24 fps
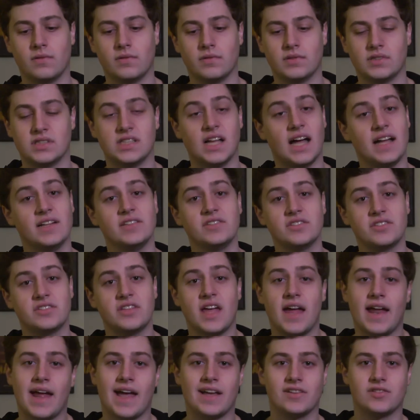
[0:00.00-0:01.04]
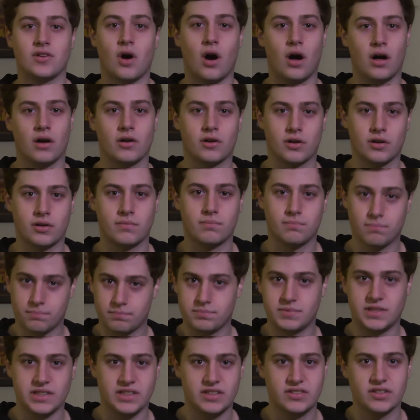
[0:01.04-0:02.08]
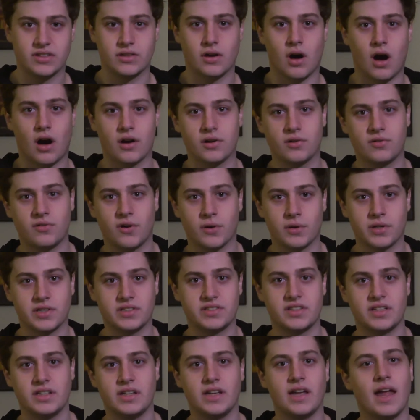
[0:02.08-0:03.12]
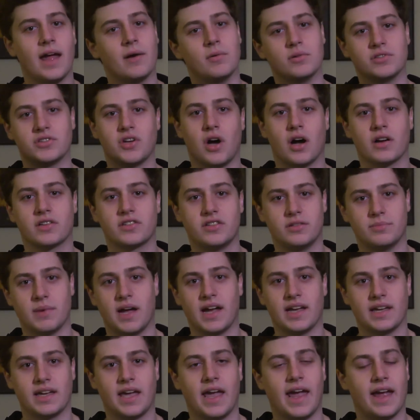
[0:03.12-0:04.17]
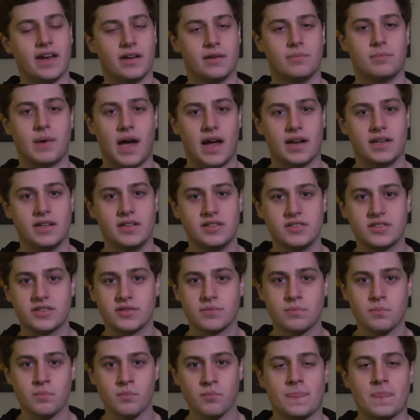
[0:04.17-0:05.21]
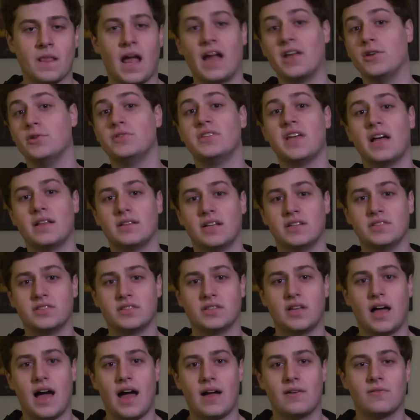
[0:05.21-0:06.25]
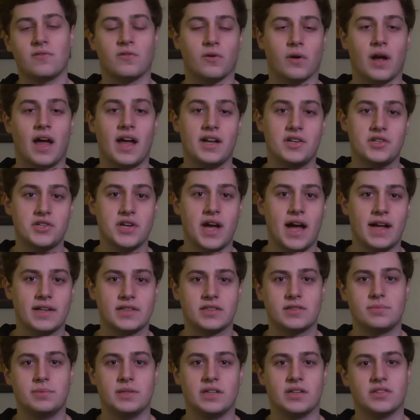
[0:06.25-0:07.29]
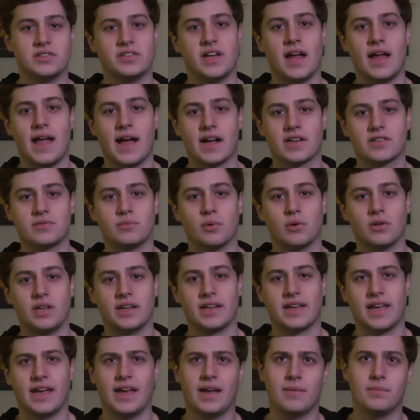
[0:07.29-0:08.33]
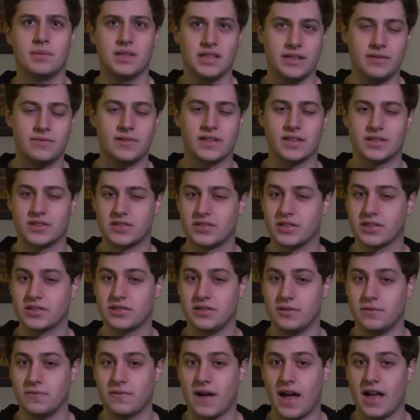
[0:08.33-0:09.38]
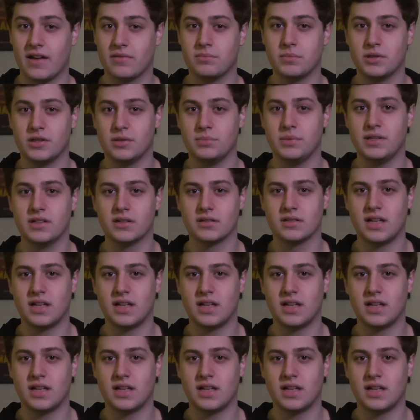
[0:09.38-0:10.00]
lens that has decent autofocus in it and will talk to my Canon bodies. I use that lens a lot for headshots because it acts more like I believe a 65 millimeter